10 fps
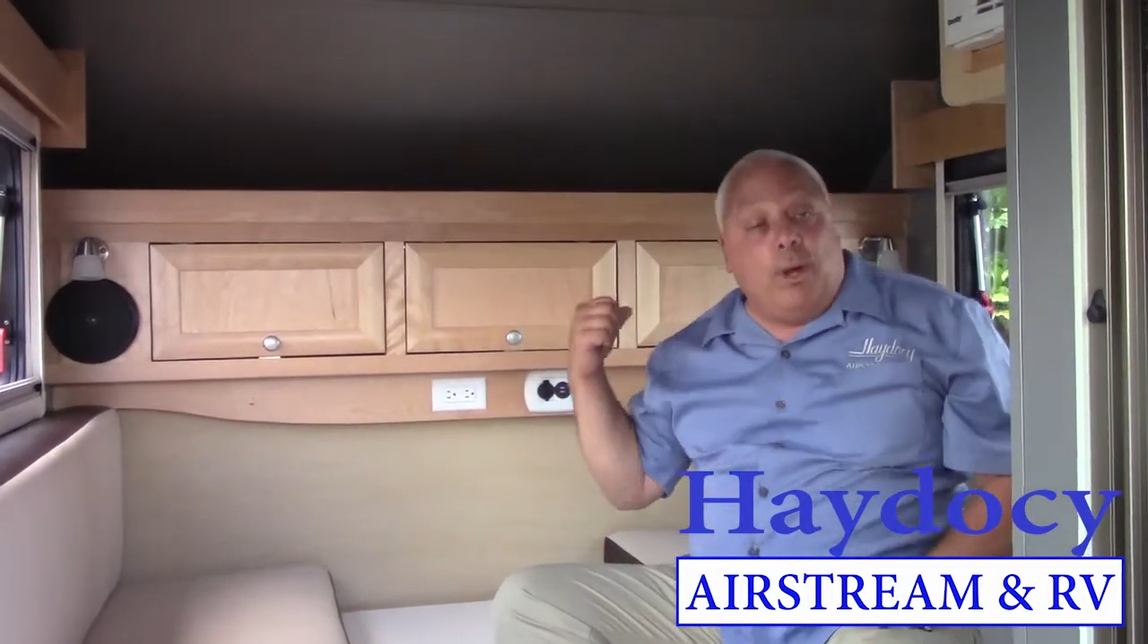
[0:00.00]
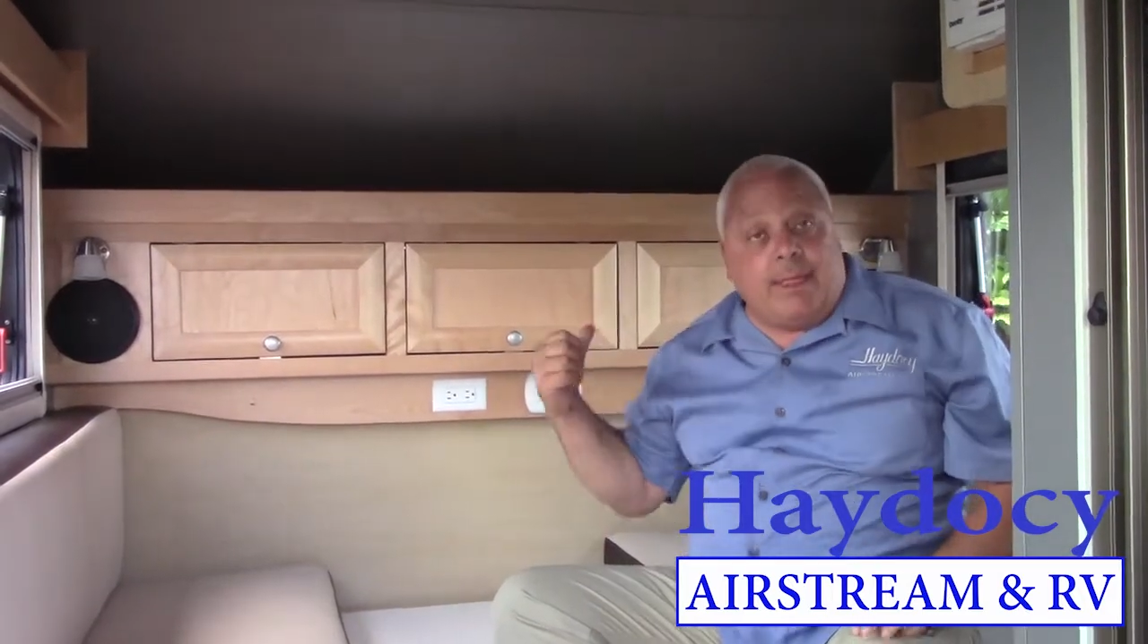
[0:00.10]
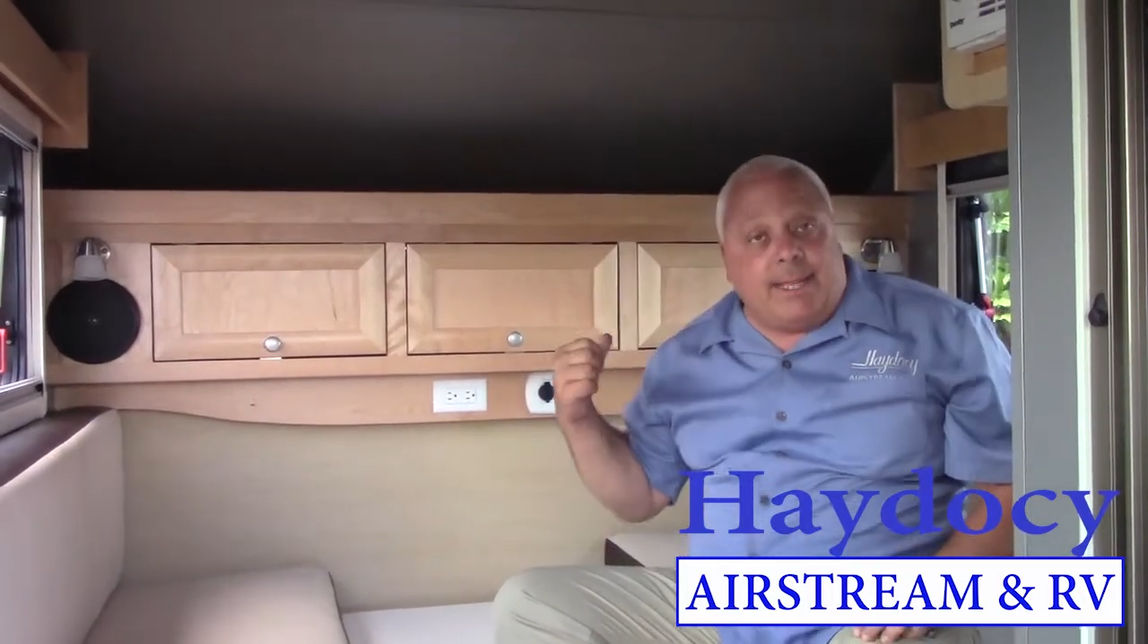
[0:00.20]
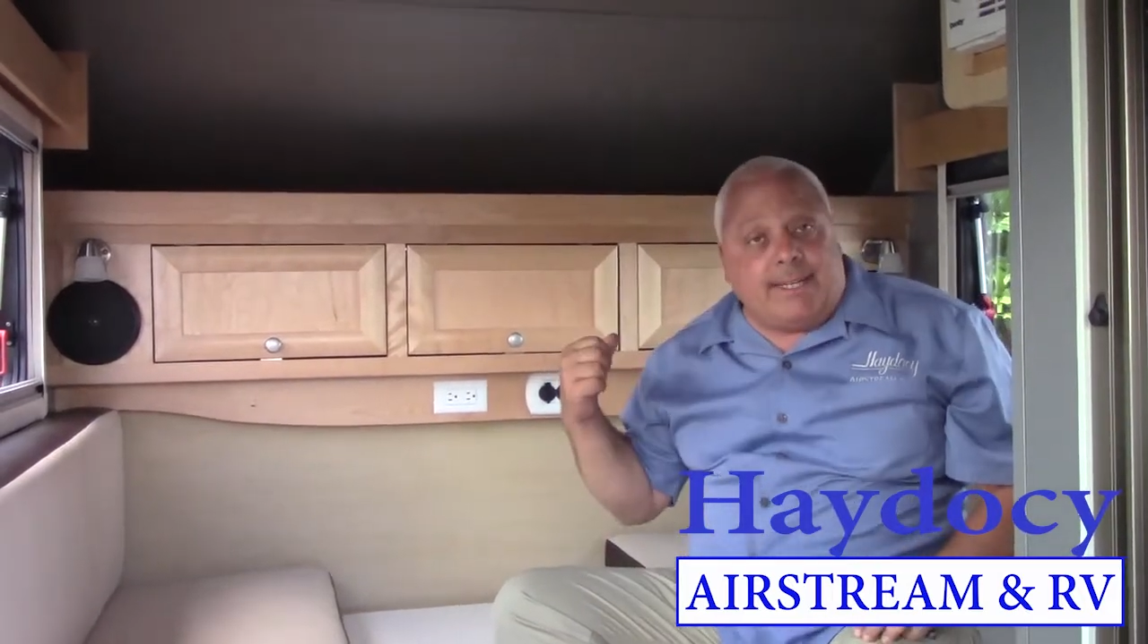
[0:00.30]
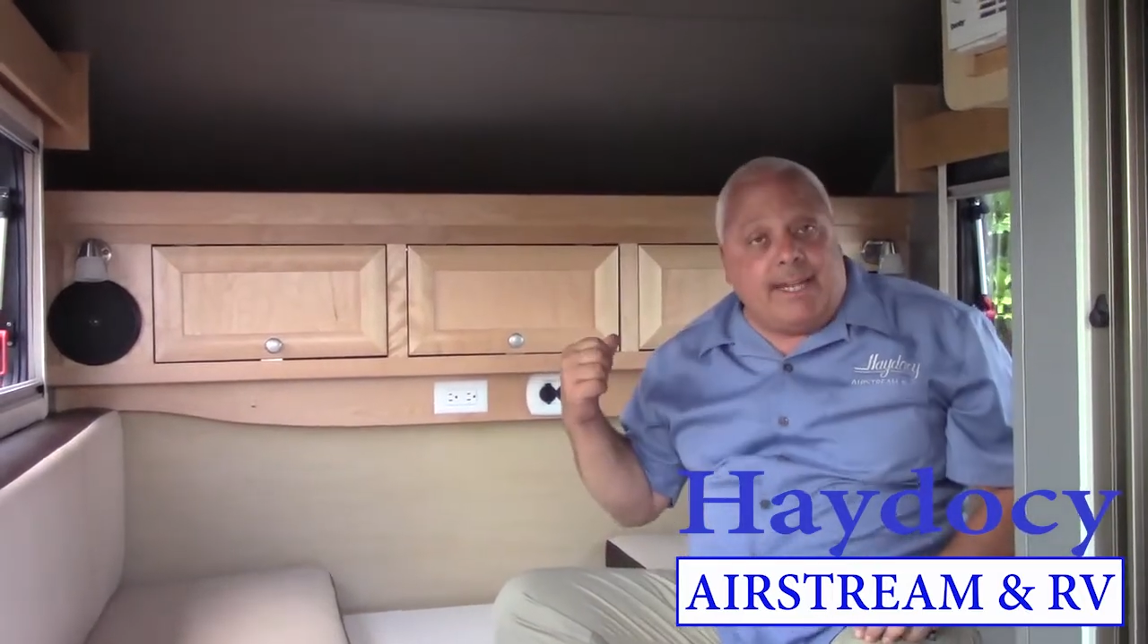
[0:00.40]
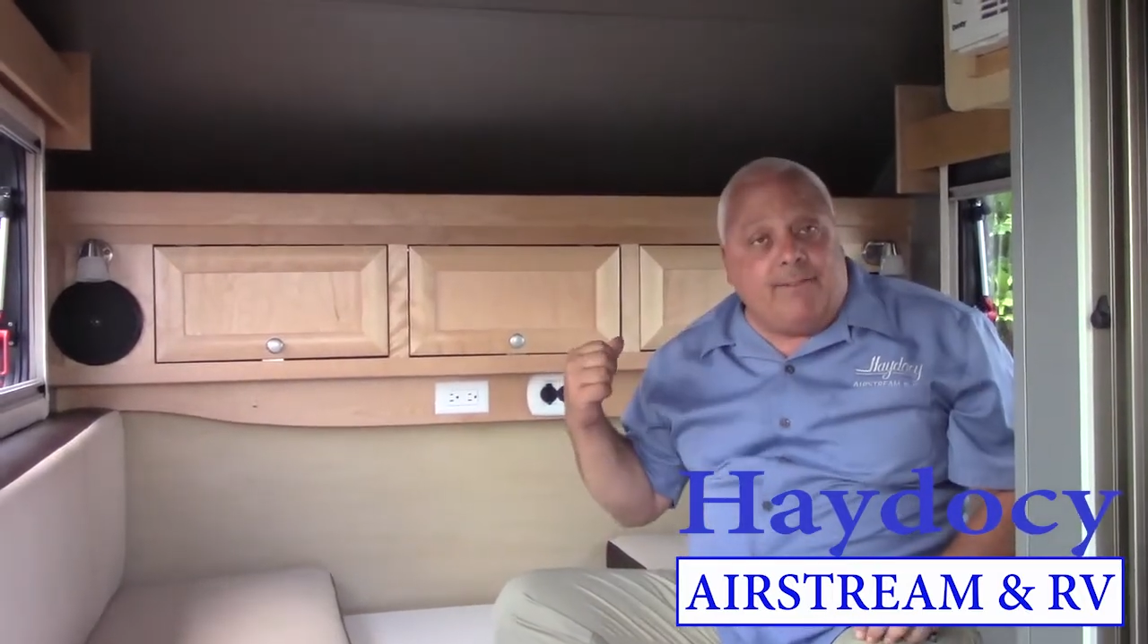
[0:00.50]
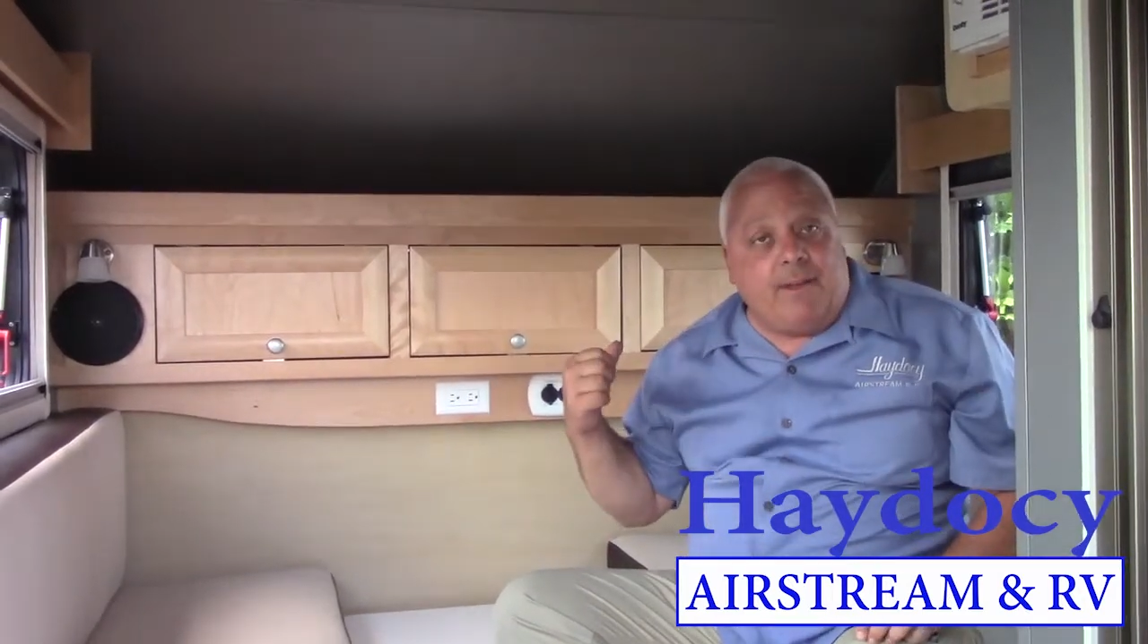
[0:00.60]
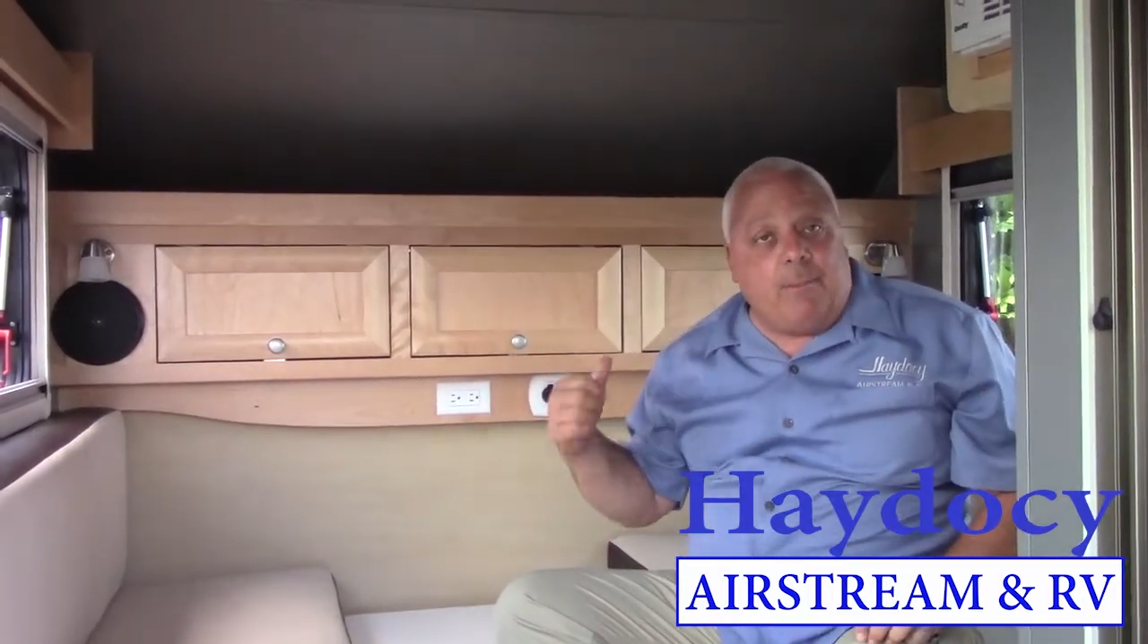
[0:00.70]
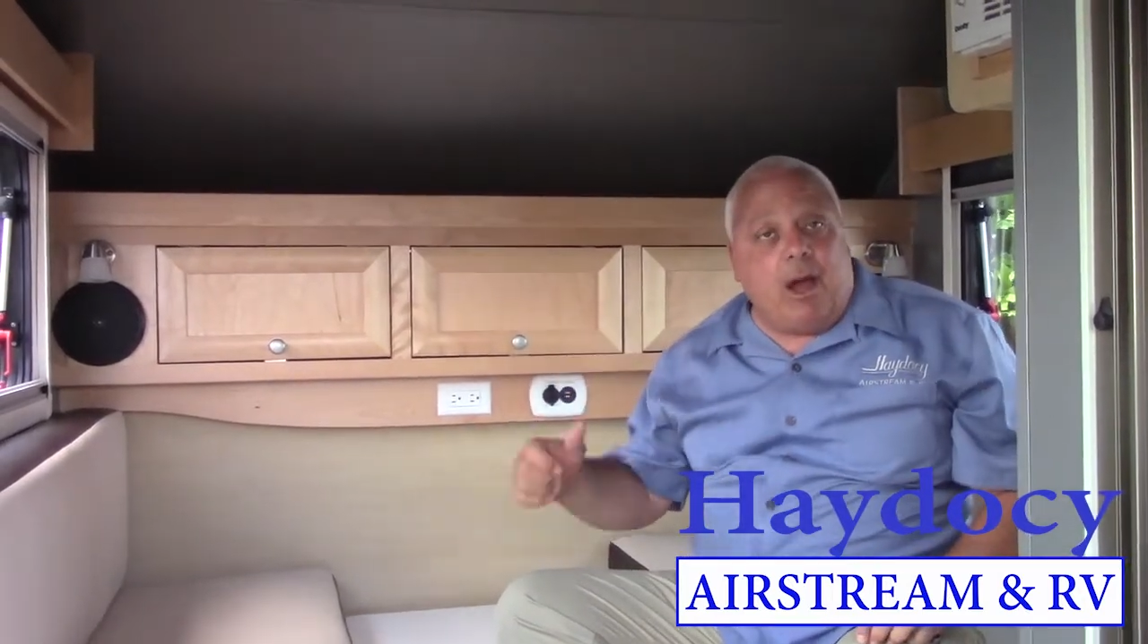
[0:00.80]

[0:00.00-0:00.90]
with the TV